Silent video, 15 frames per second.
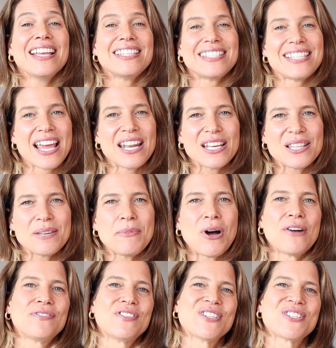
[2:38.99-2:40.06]
sending them
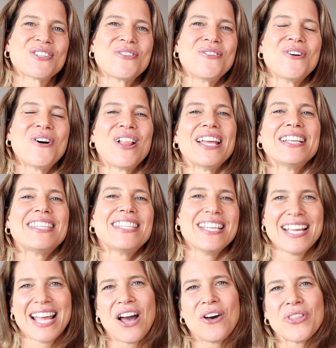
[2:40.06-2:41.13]
off to school and
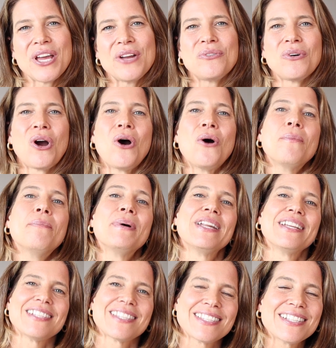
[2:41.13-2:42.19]
seeing how they grow, but
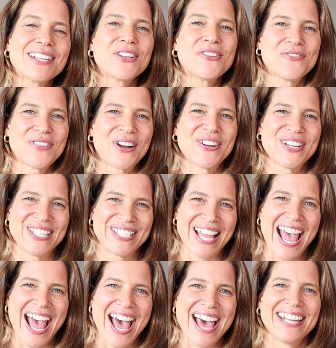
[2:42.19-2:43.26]
it's still very
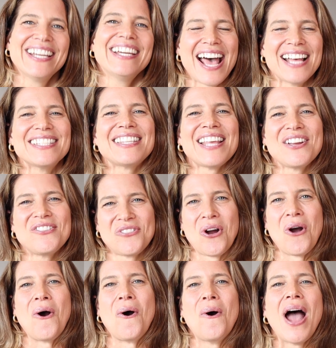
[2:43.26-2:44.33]
sad as they
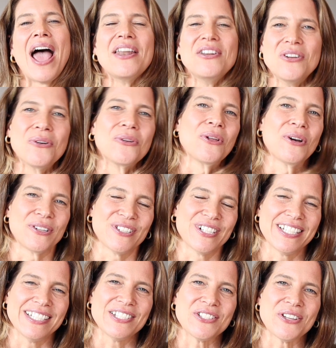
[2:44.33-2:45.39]
grow and no longer
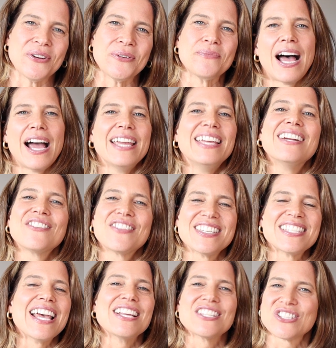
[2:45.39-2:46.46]
need you. I hear
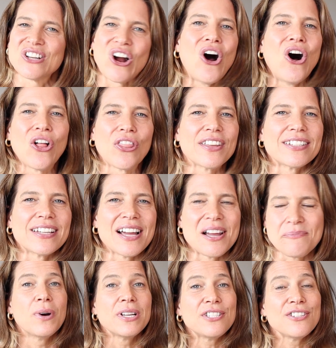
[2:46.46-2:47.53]
this answer all the time.
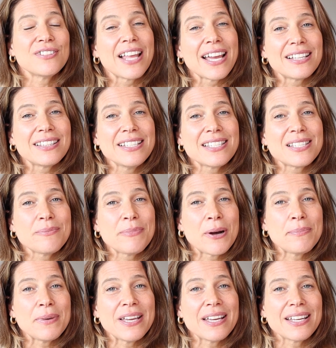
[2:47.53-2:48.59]
What do you like least
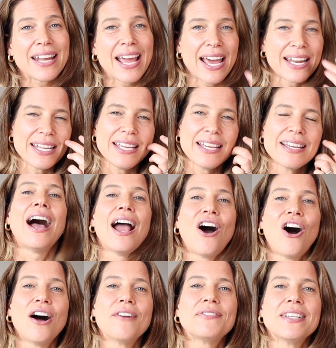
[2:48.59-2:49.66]
about being a nanny? I
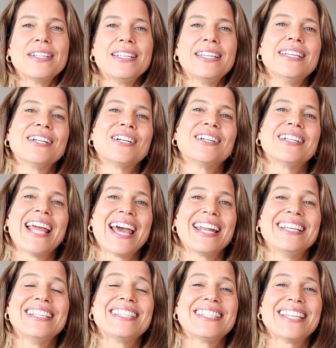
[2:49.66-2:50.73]
often hear
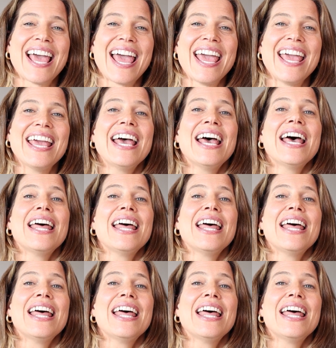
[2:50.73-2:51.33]
nannies say